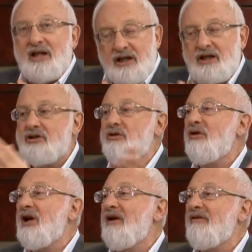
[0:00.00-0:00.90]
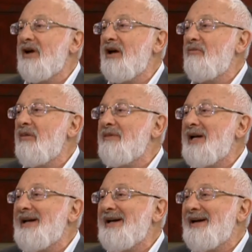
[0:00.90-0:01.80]
which I,
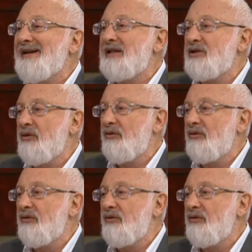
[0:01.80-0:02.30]
let's